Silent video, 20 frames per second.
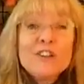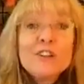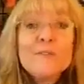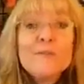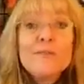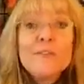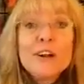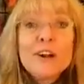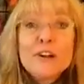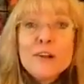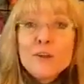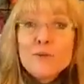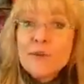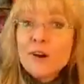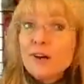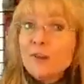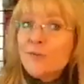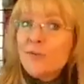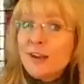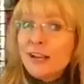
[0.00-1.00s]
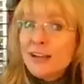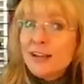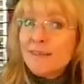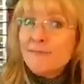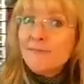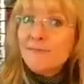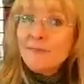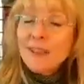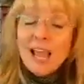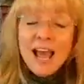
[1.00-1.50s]
They're very well
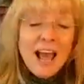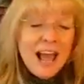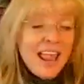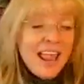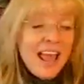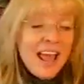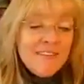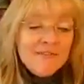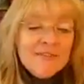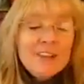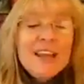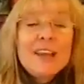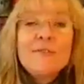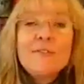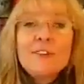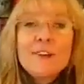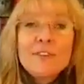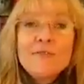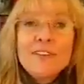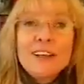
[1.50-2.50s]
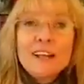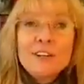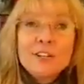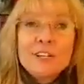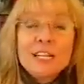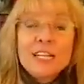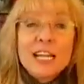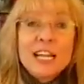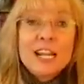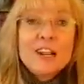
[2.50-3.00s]
written. I have never
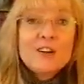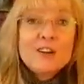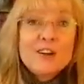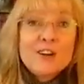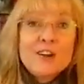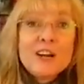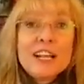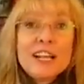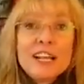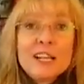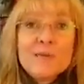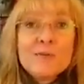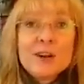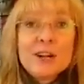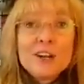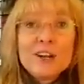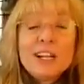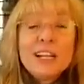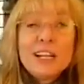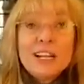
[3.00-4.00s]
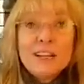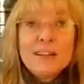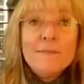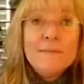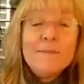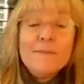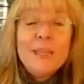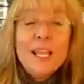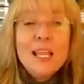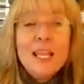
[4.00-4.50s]
found an error anywhere in it,
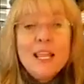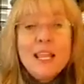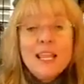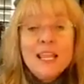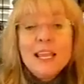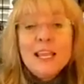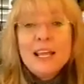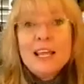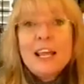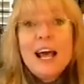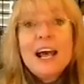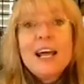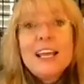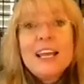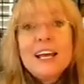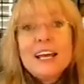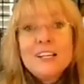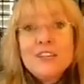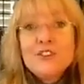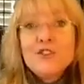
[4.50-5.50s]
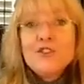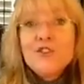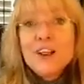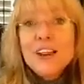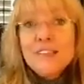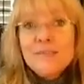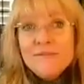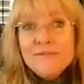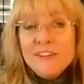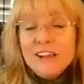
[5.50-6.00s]
and I had
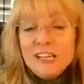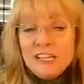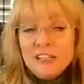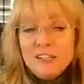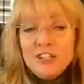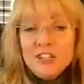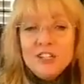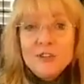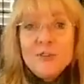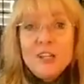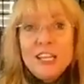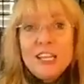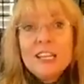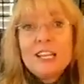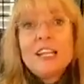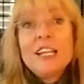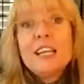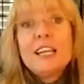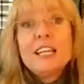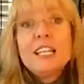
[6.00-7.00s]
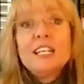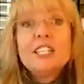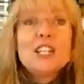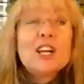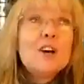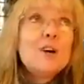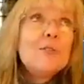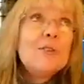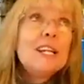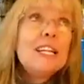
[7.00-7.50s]
great fun doing it. And it's
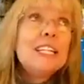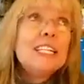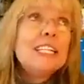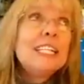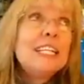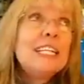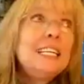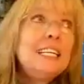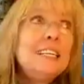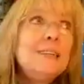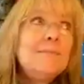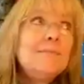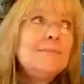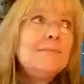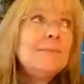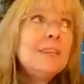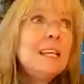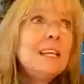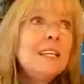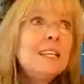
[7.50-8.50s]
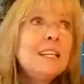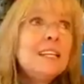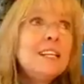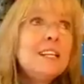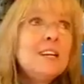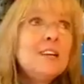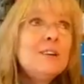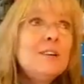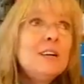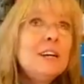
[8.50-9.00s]
always, you
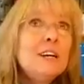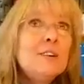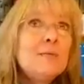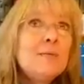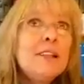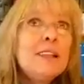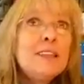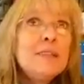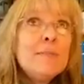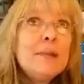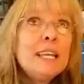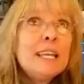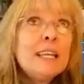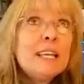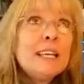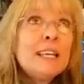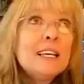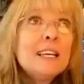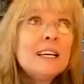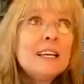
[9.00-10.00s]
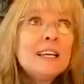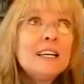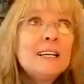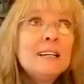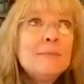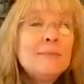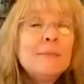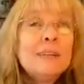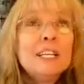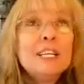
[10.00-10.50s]
know, a rhythmic,
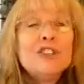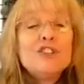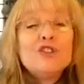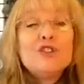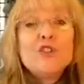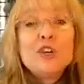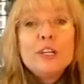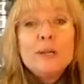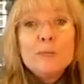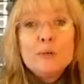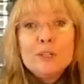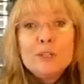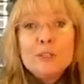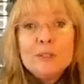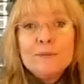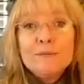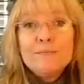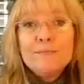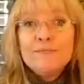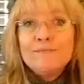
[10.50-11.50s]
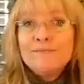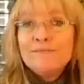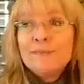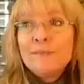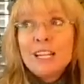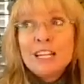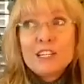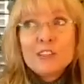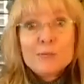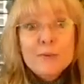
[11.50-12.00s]
enjoyable
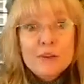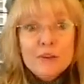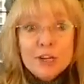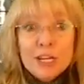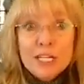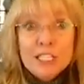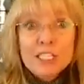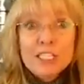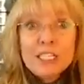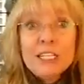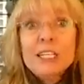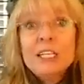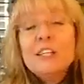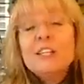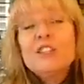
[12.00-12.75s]
experience.